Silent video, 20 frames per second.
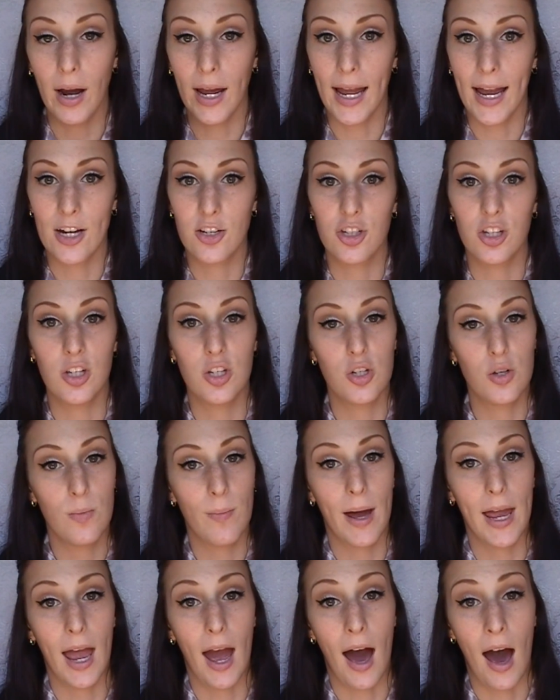I actually do
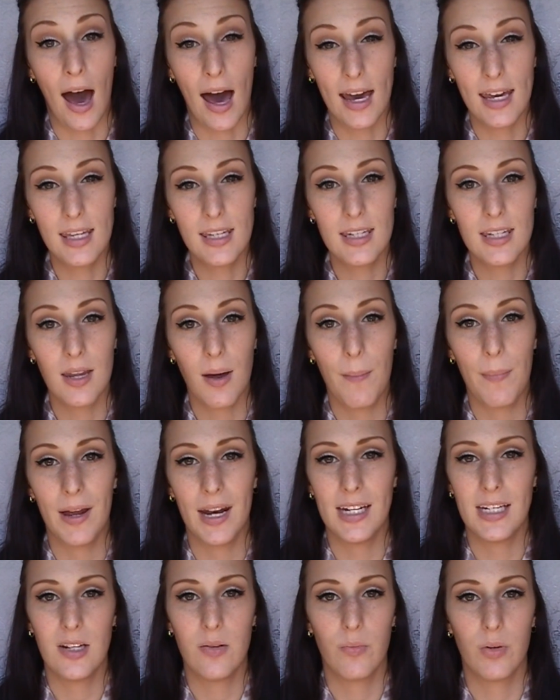my eyes, but
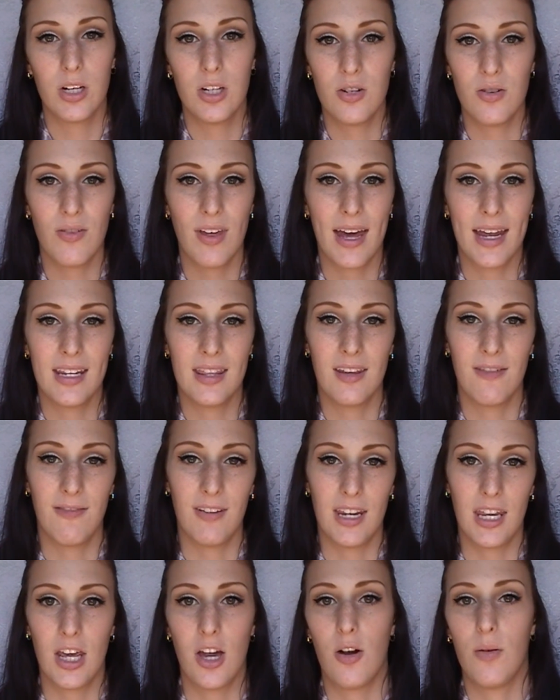I didn't want to do that in the
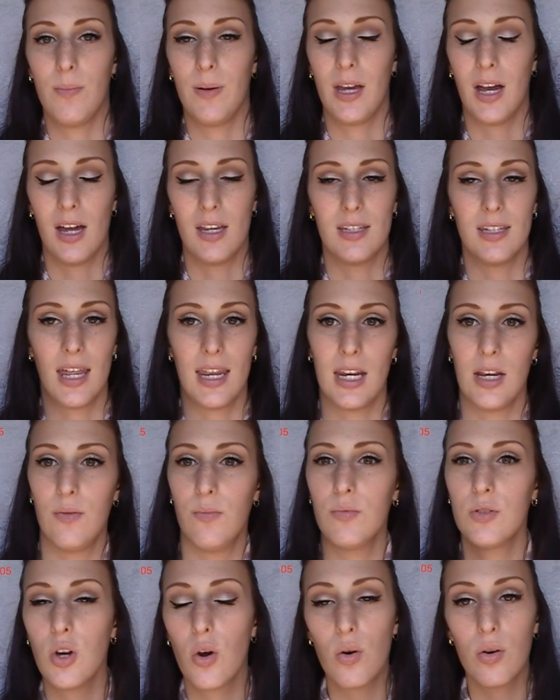video because then it
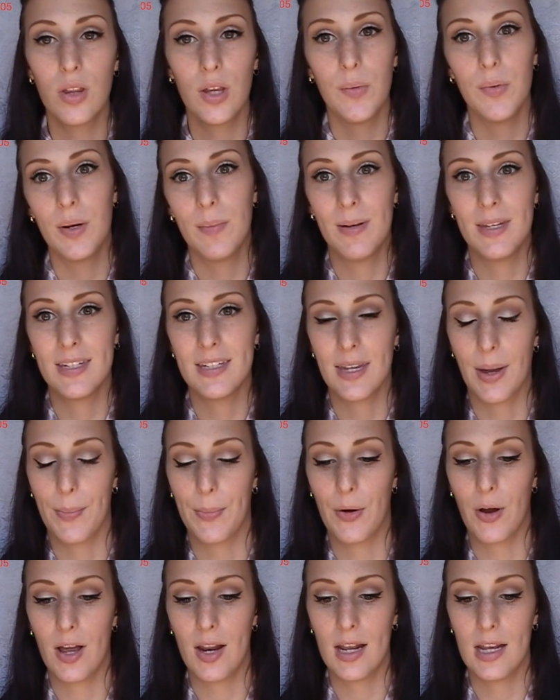totally would have been
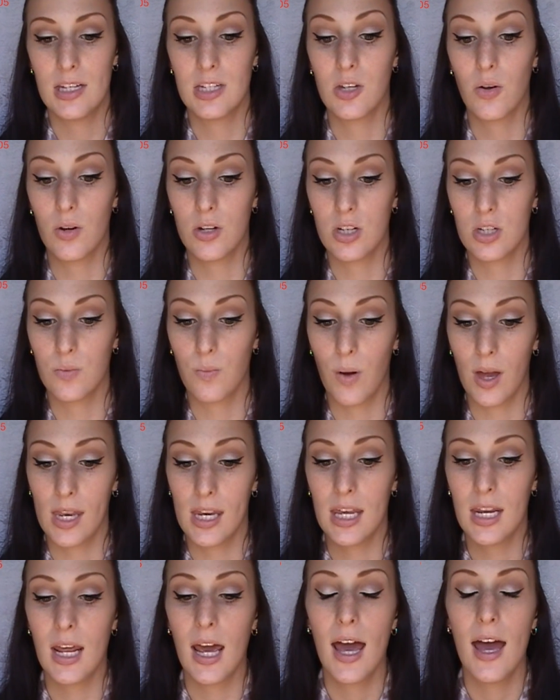separated, so I just
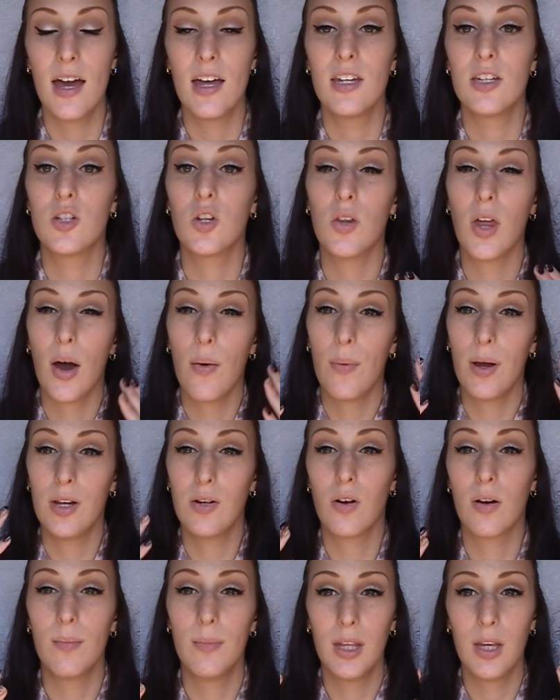waited. So that way
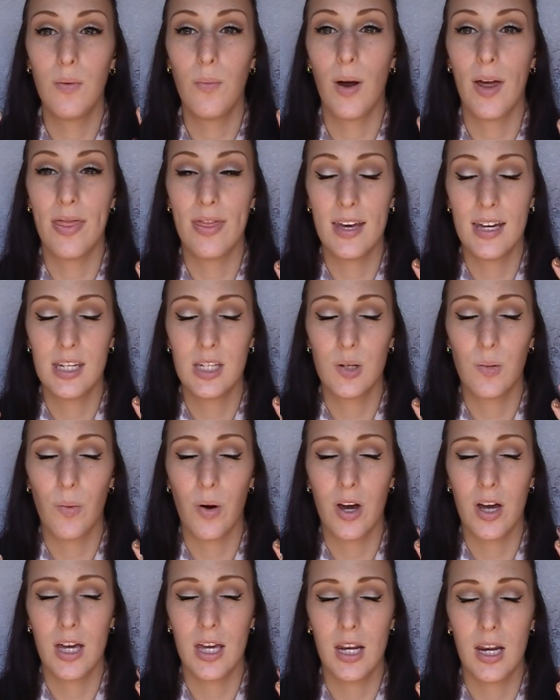normally when this
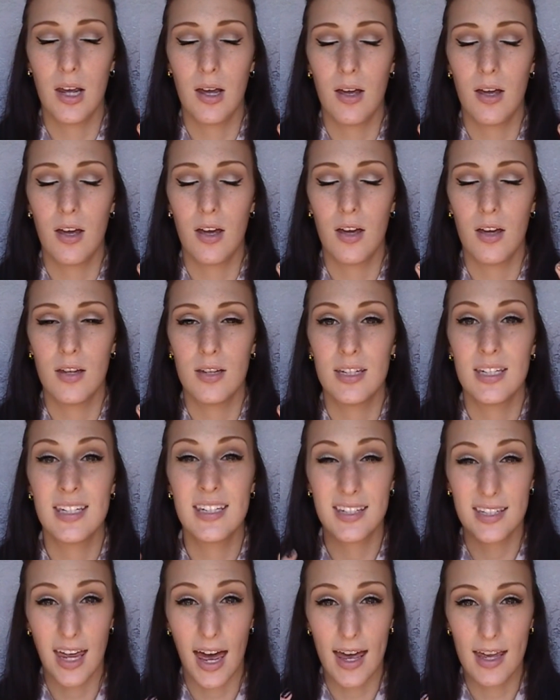would
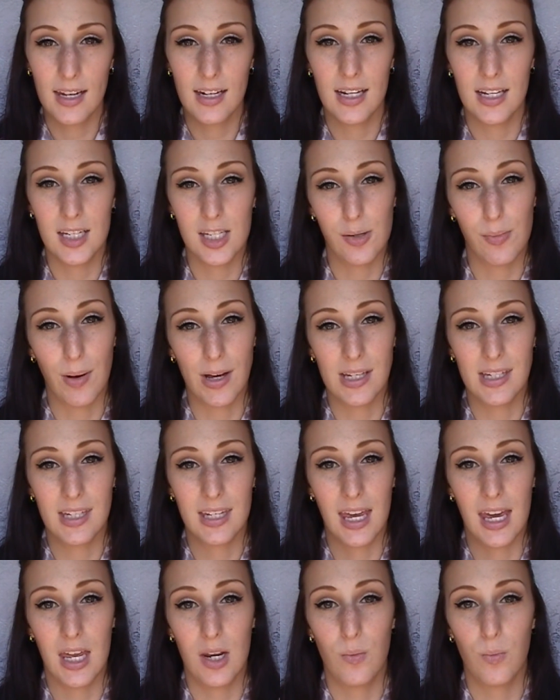set into my
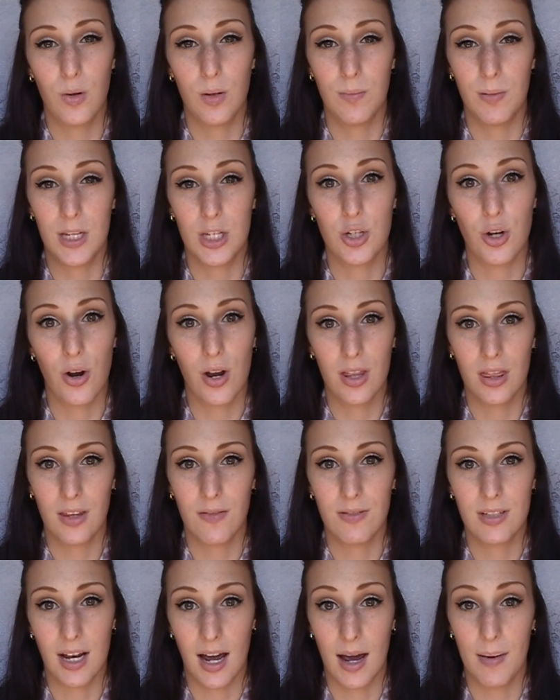skin would be during the
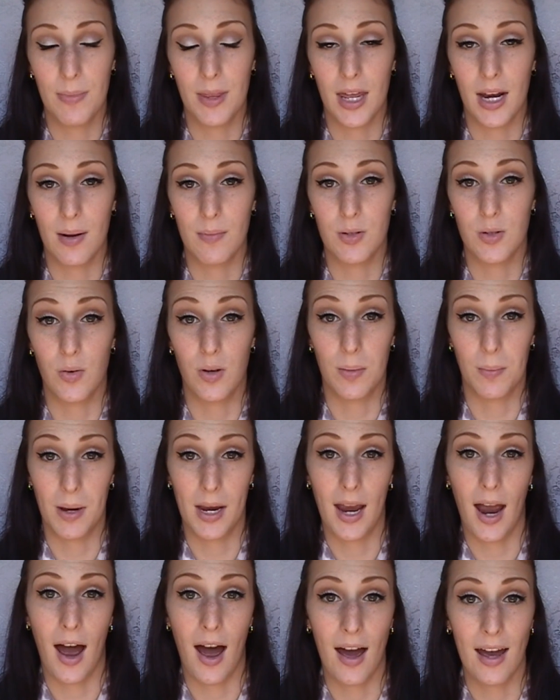time that I'm doing
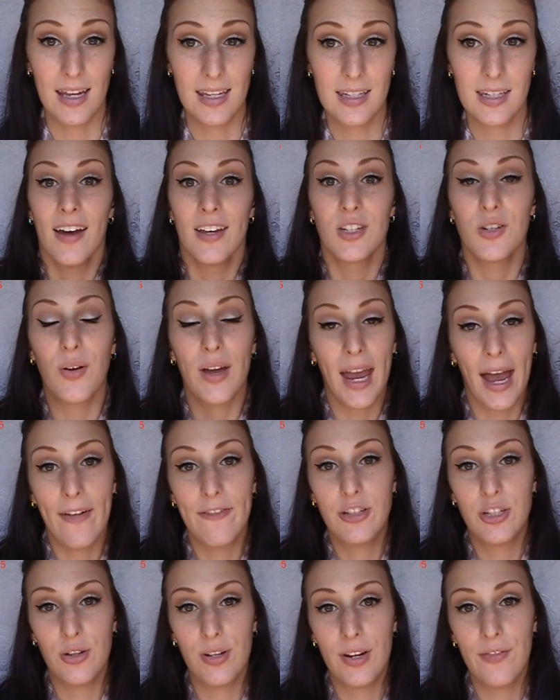my eyes. So I
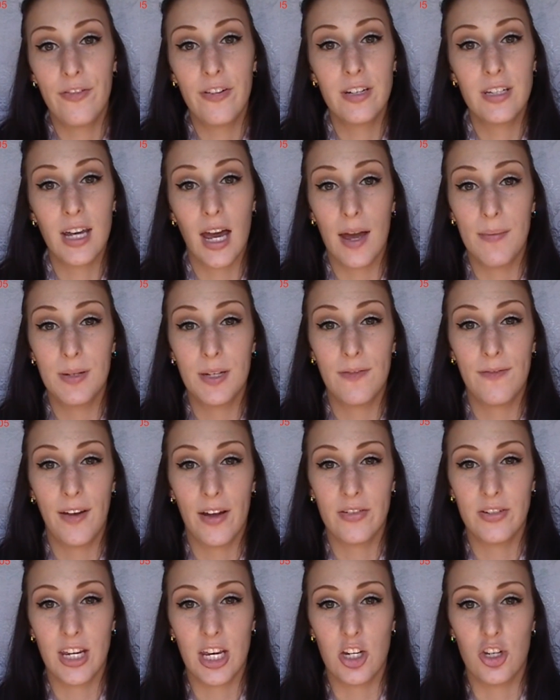have two different types of
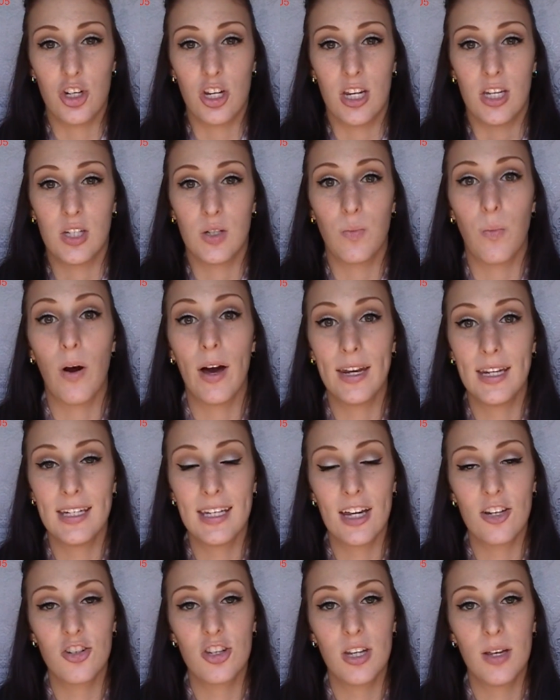foundations. One is
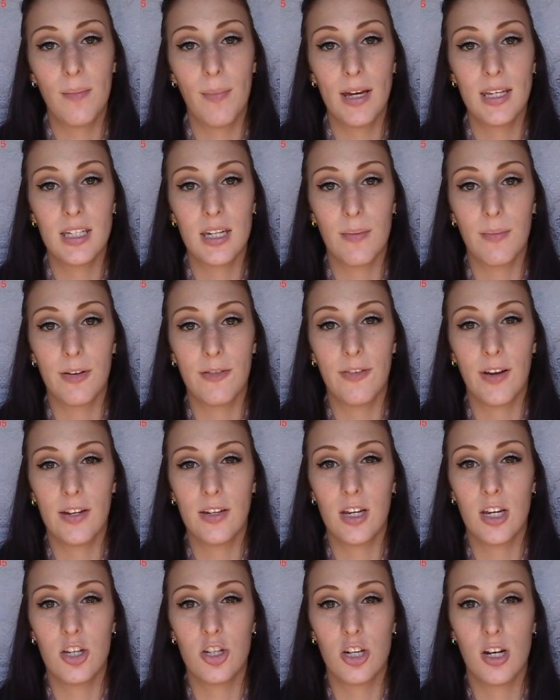actually my summer
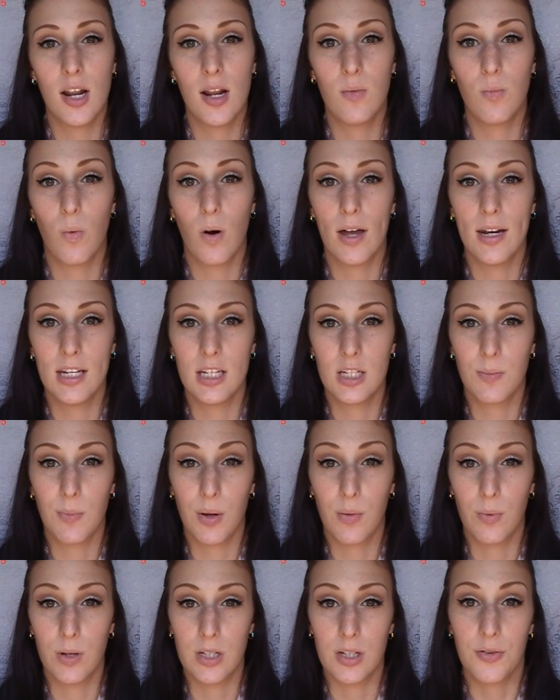foundation and one is
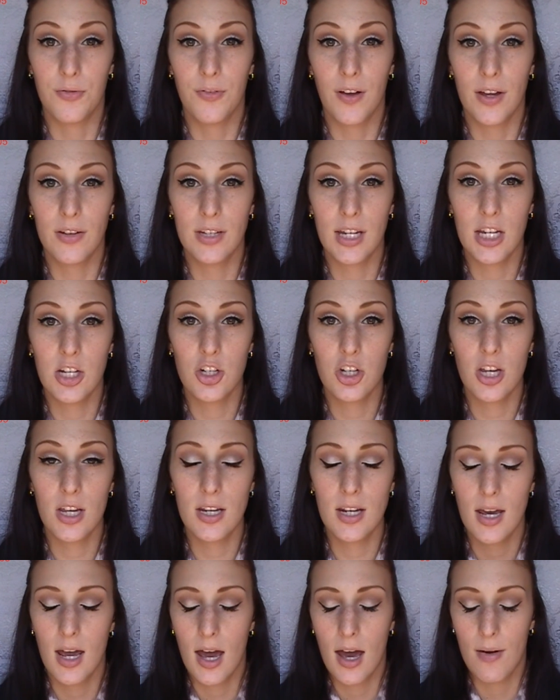my winter
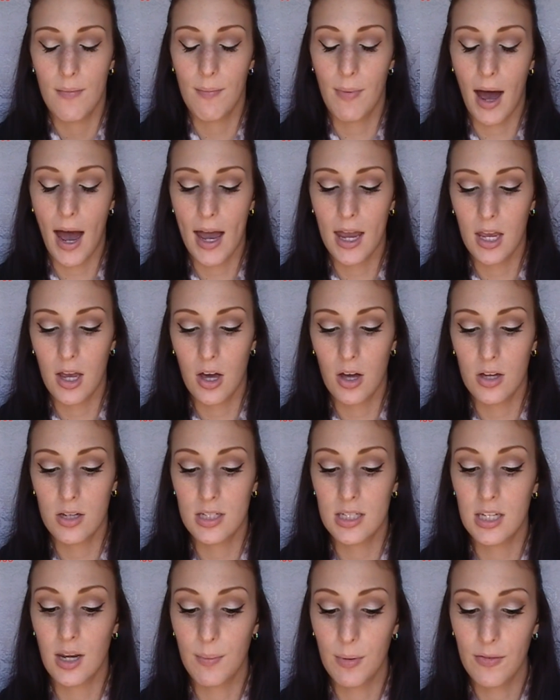foundation. My
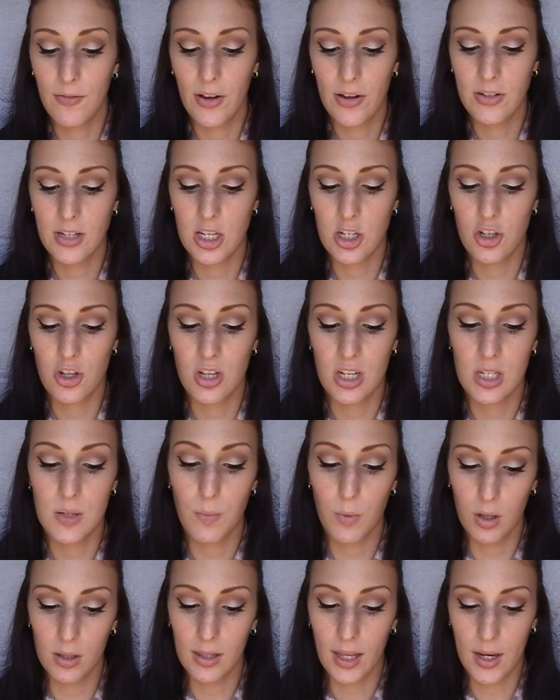summer foundation is
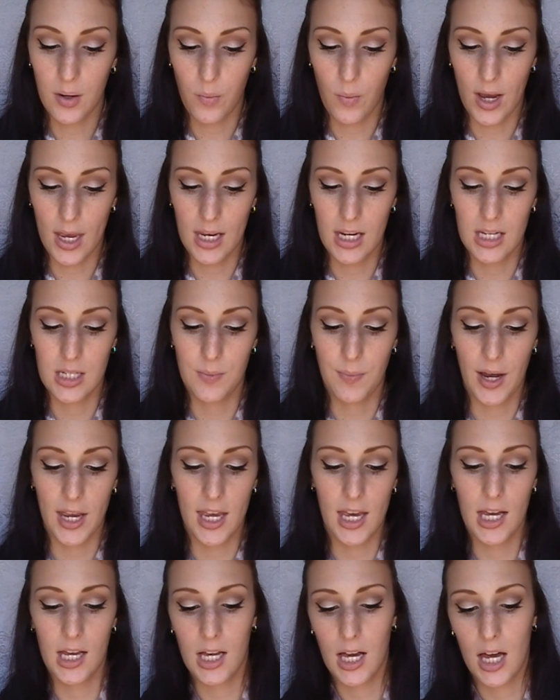more lightweight. It's by
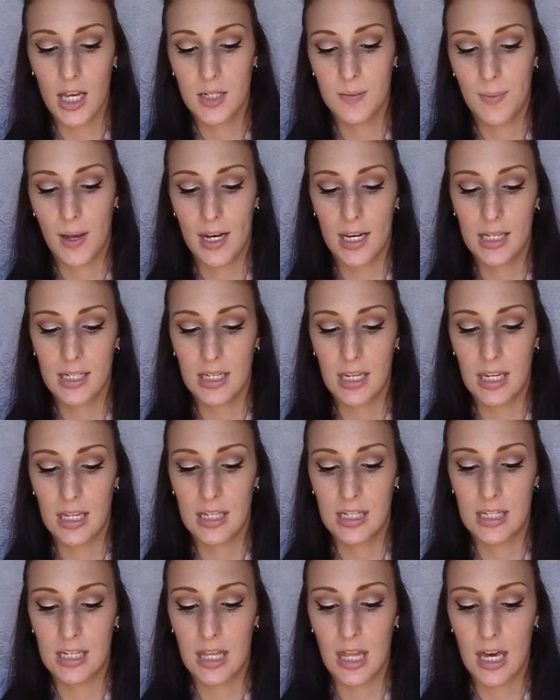IT Cosmetics.
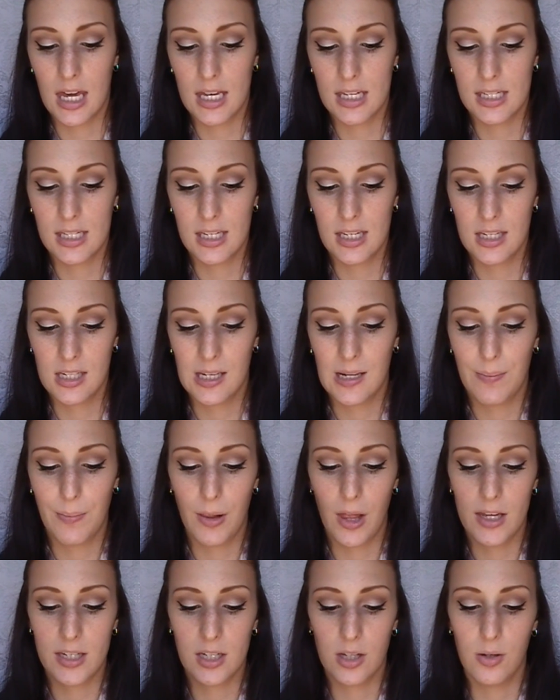It's the CC
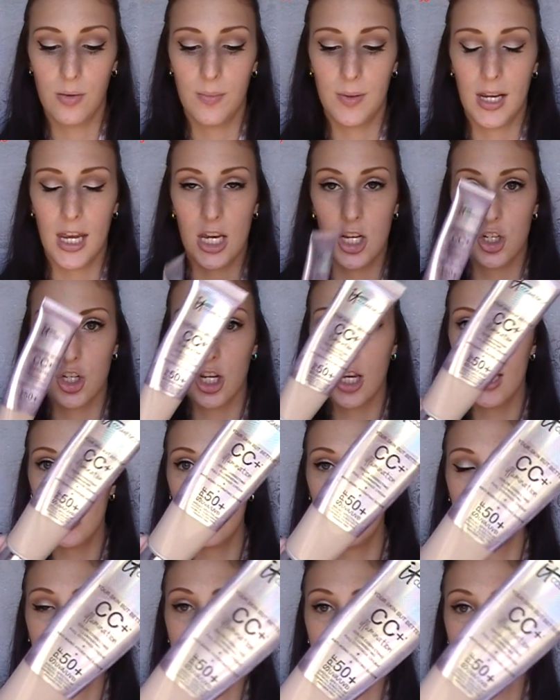Plus Illumination,